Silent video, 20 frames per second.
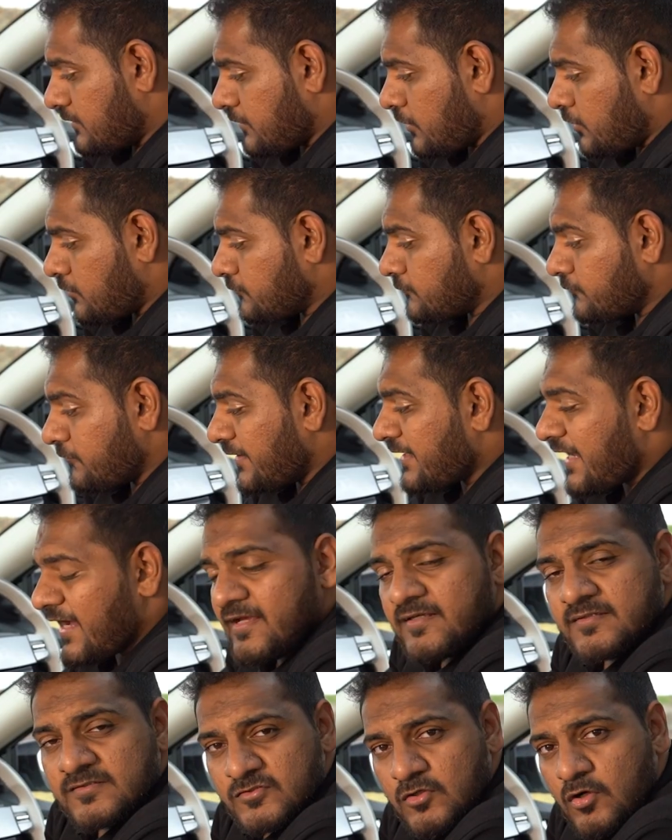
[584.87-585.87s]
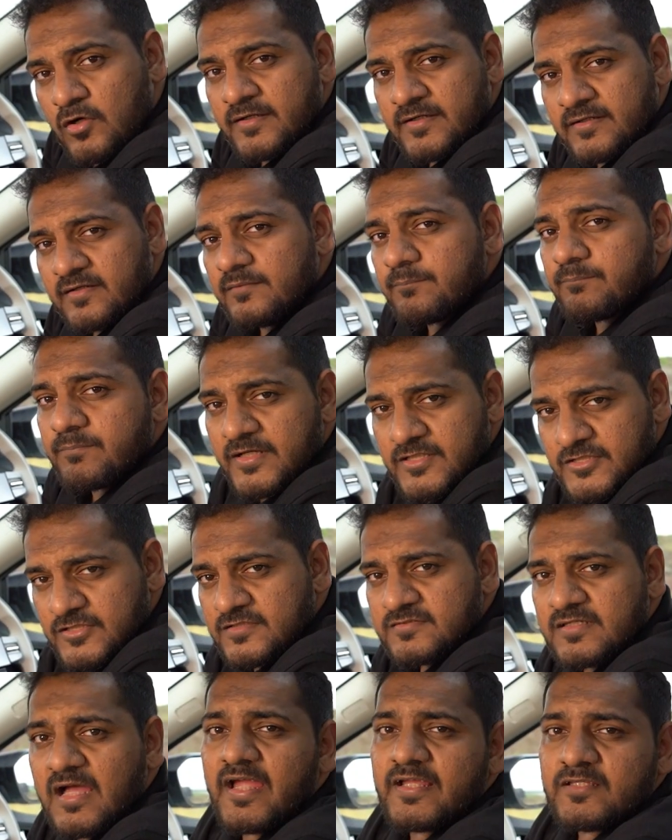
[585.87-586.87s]
Now when I saw it in
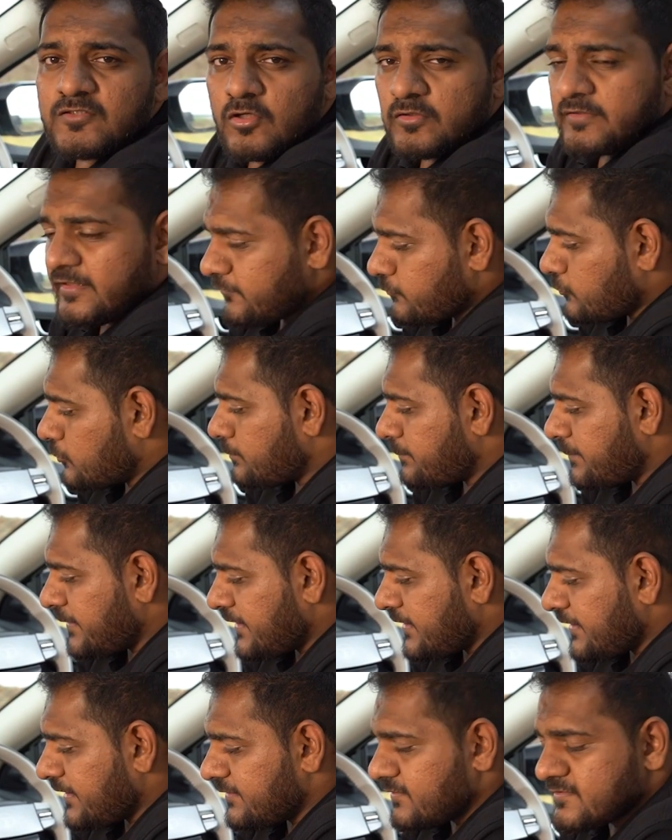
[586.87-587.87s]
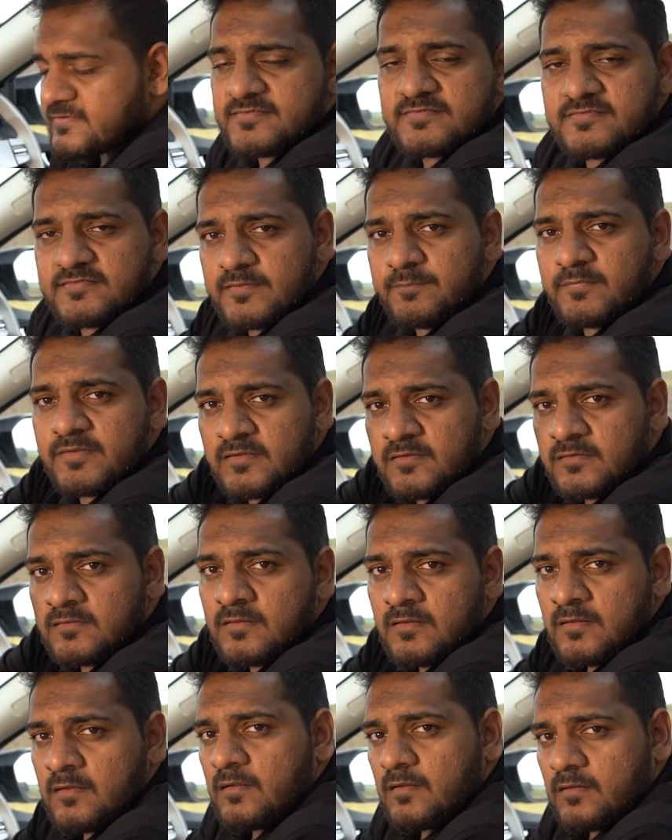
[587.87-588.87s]
pictures, I thought it would be in a similar
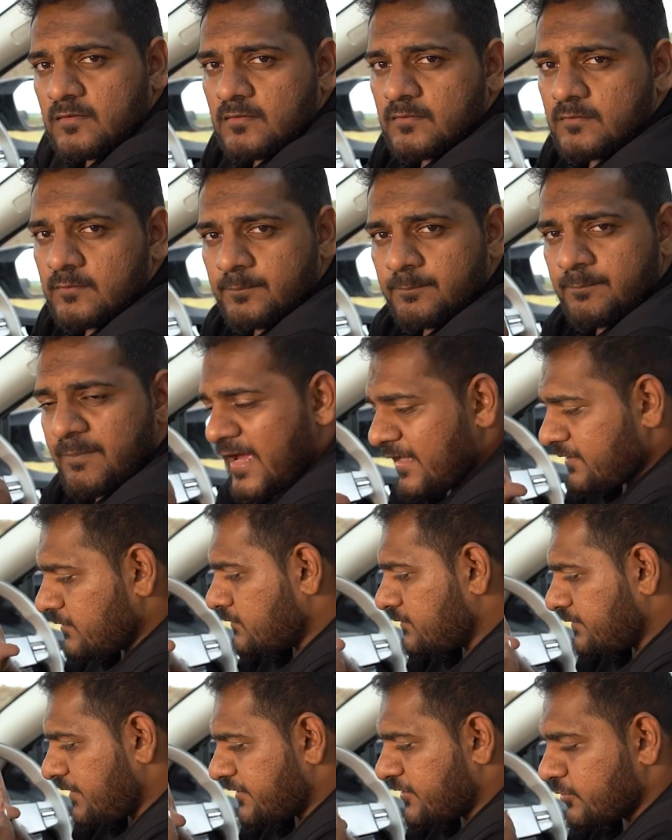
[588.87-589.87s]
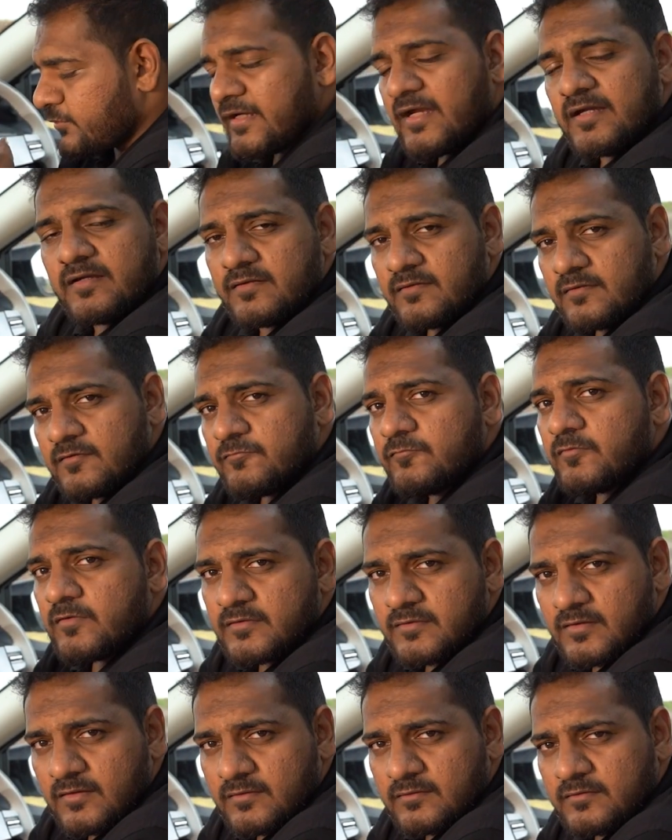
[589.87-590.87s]
panel that you get in the
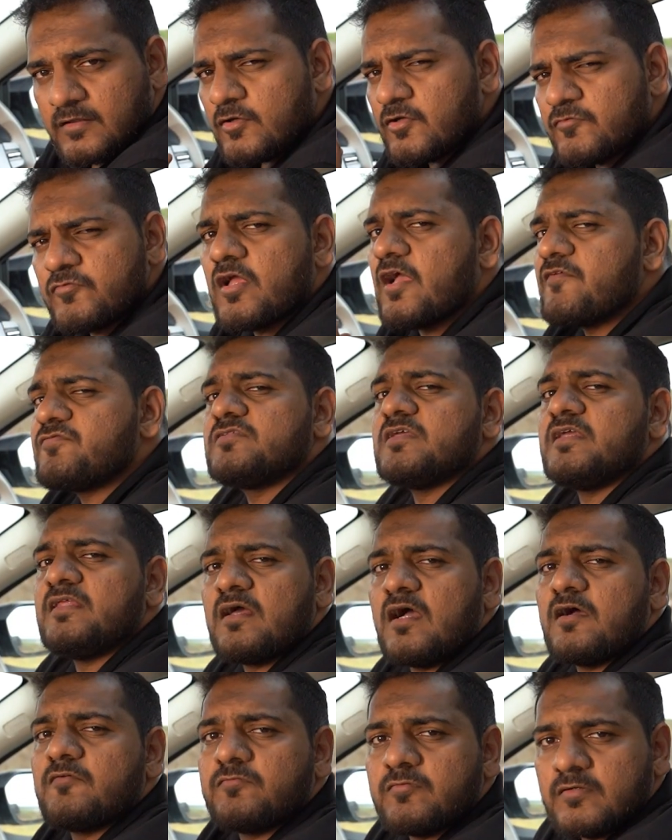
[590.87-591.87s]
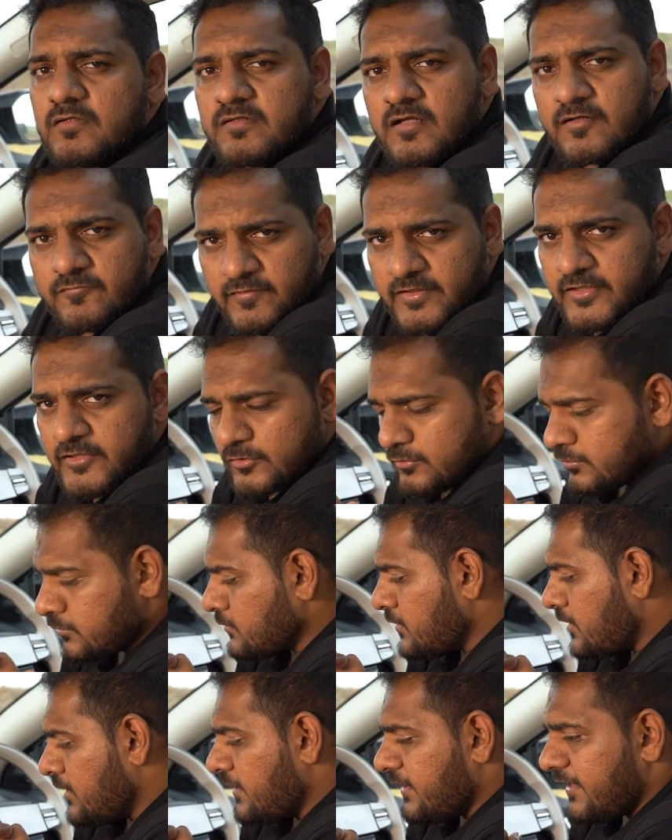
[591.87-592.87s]
Verna. Now, if you have seen our Verna video,
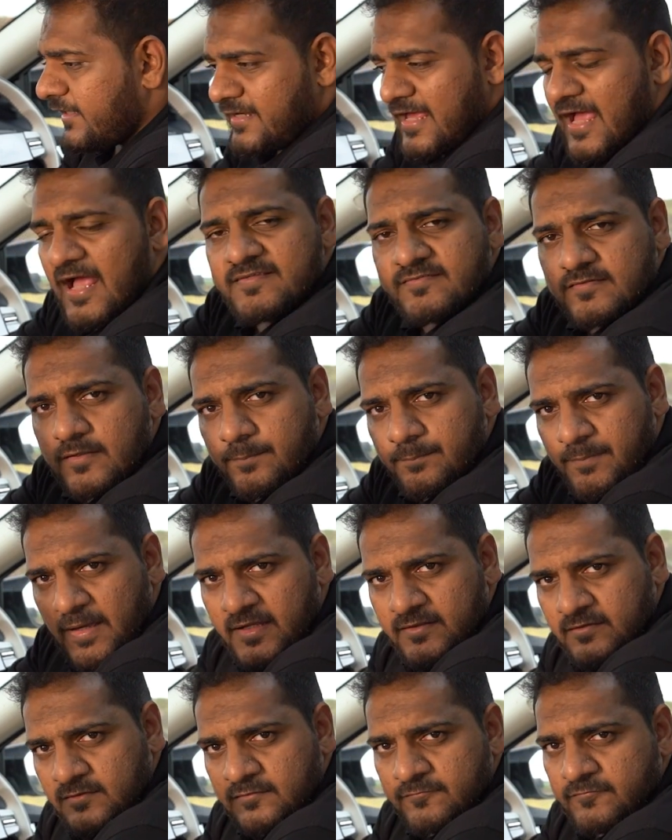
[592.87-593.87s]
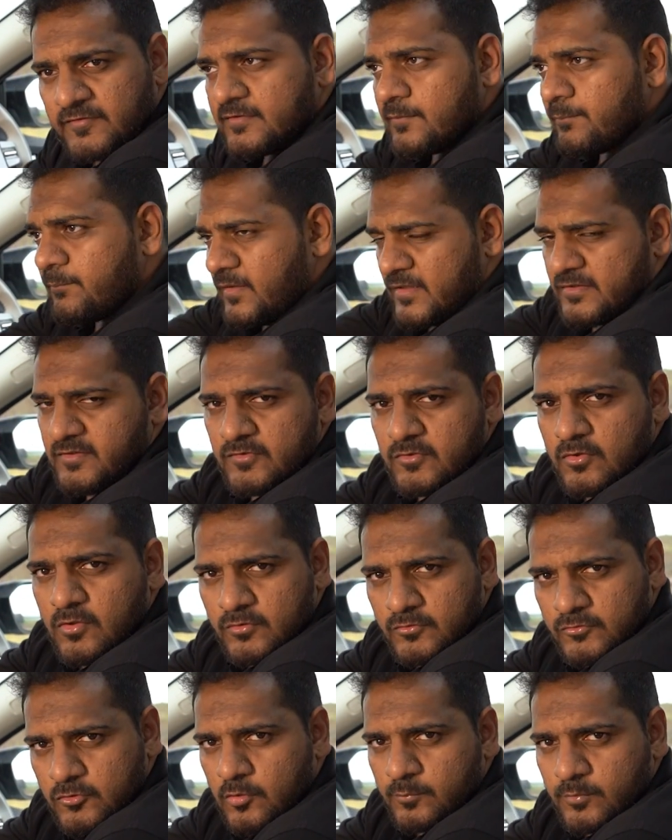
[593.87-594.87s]
it has a panel with a button
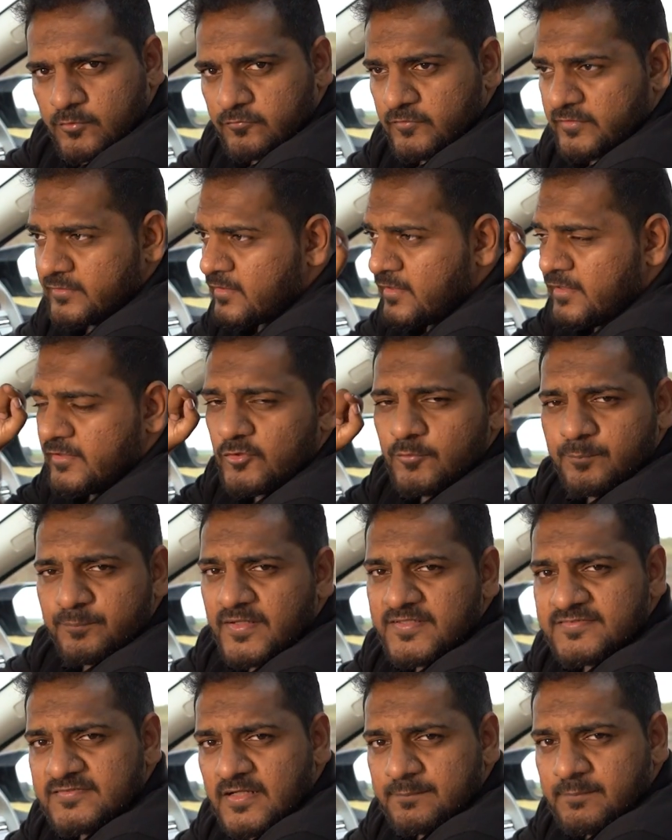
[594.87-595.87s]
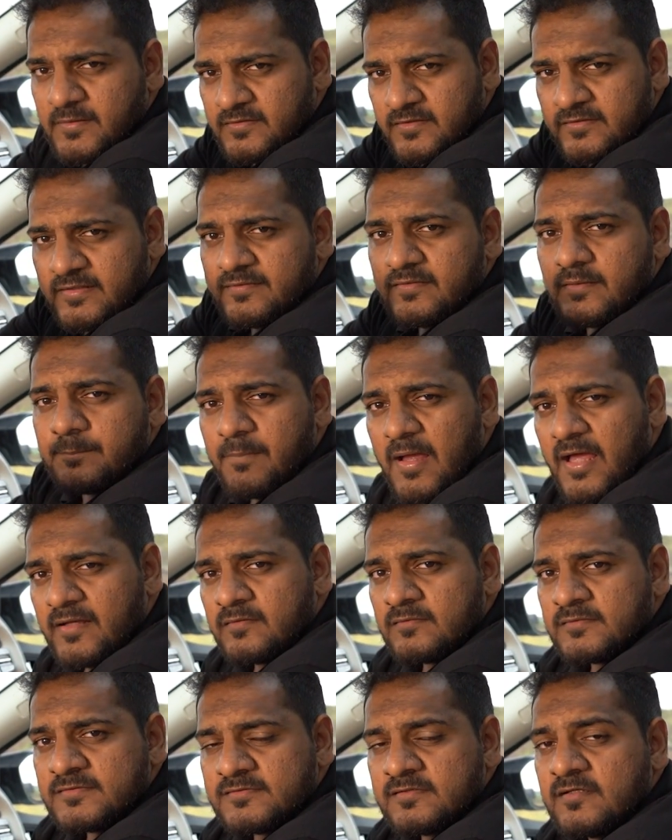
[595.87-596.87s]
on top of it. You press that button and that
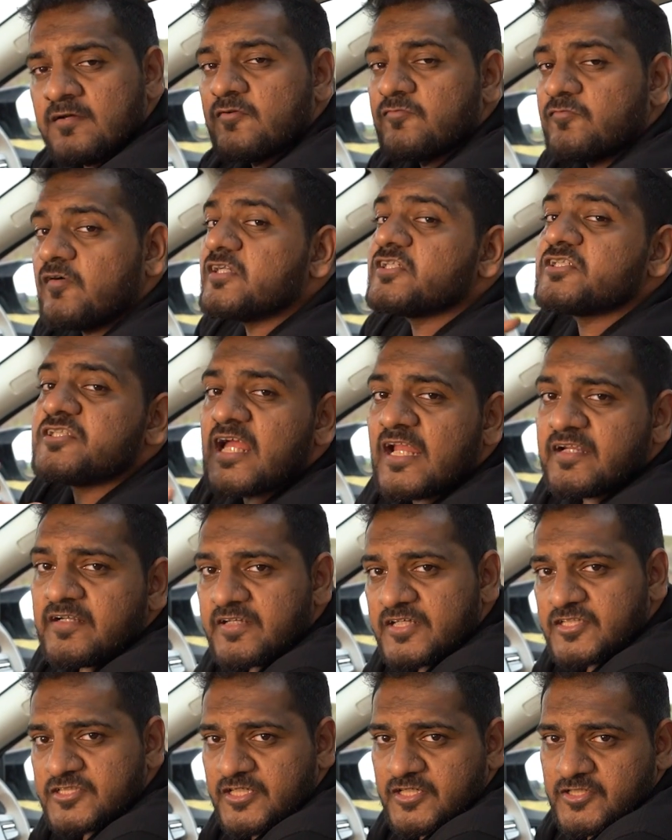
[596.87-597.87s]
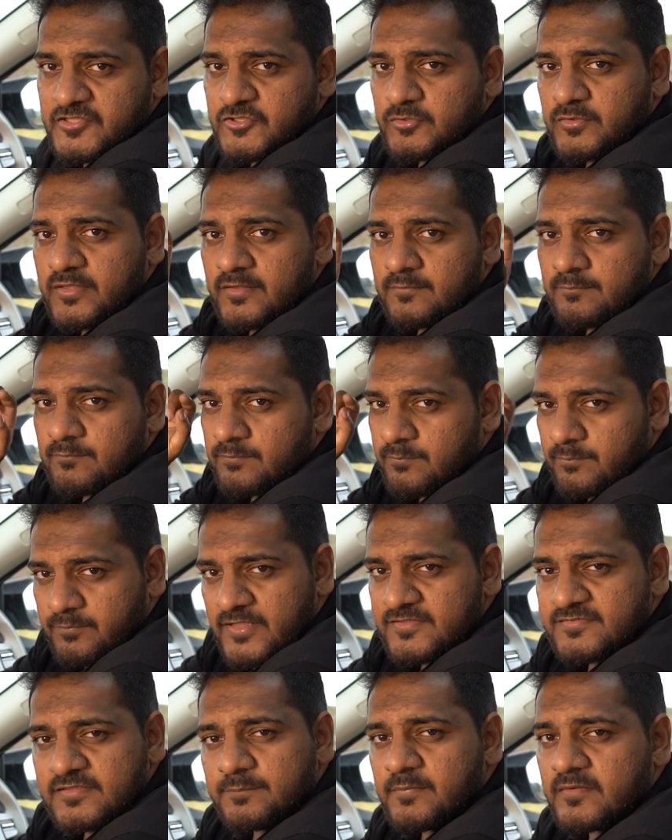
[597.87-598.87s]
panel's functionality change. You can
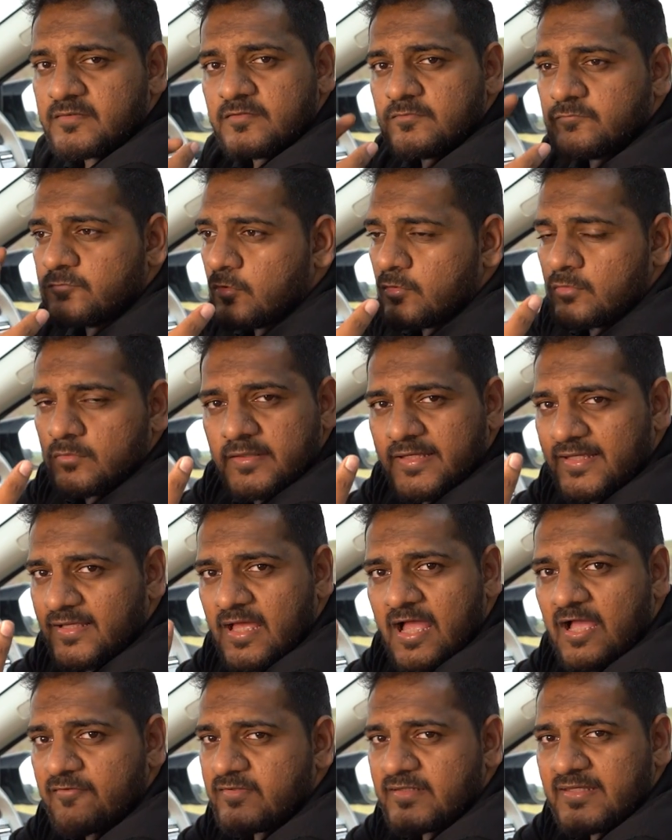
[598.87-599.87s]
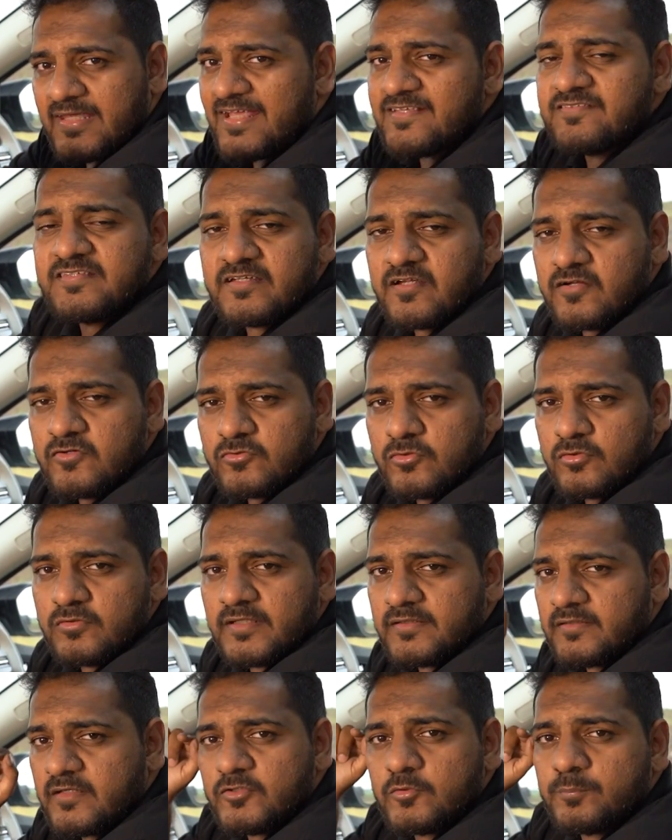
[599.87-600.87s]
press that button for having AC control
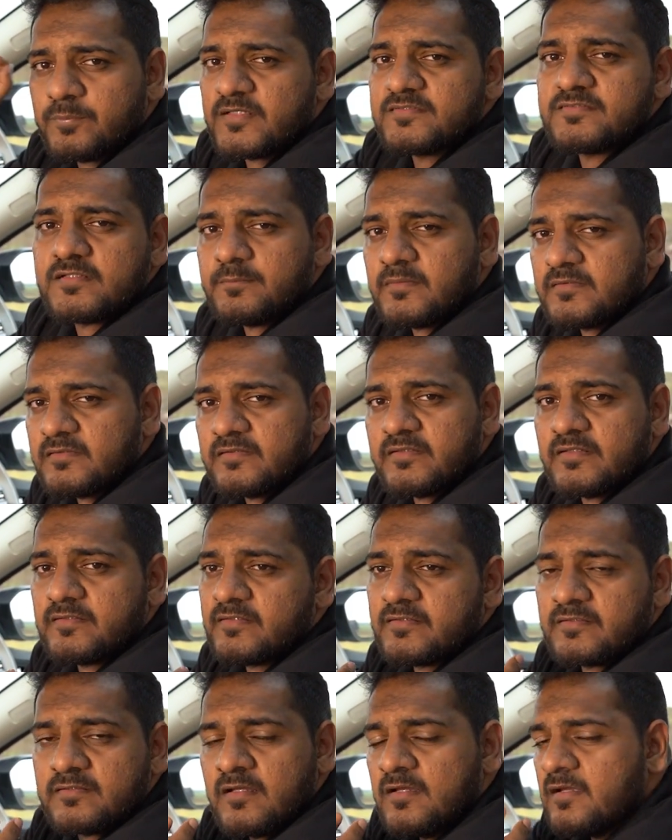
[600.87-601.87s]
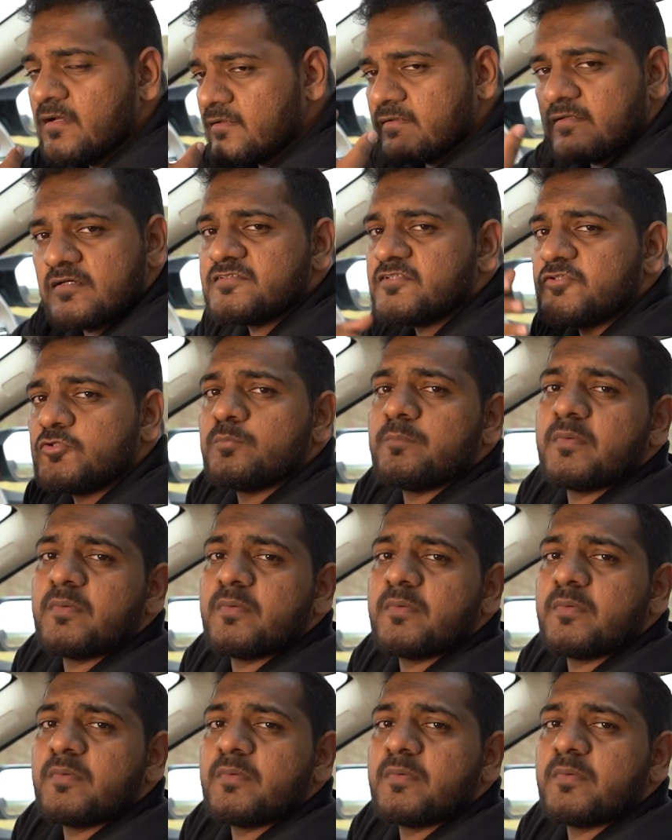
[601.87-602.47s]
and then you press that button and it turns into